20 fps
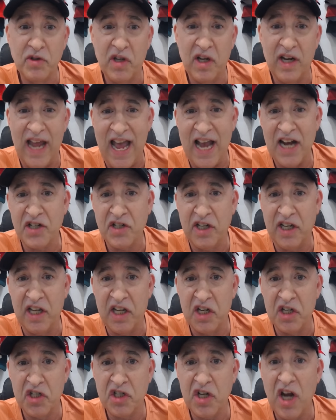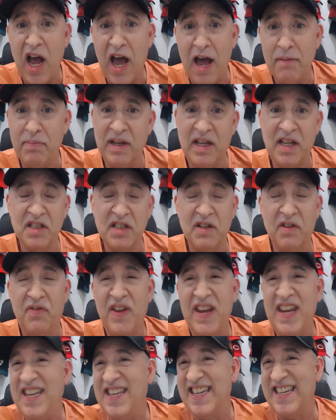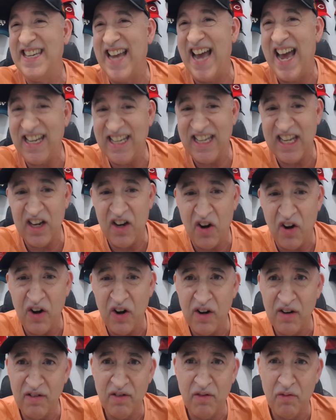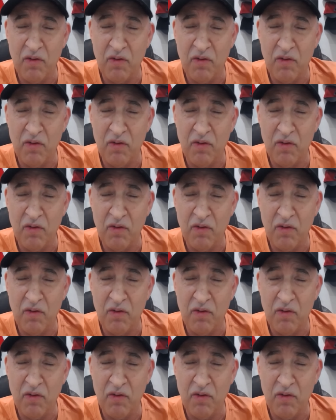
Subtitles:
could actually get a shot, because if he did not get hurt,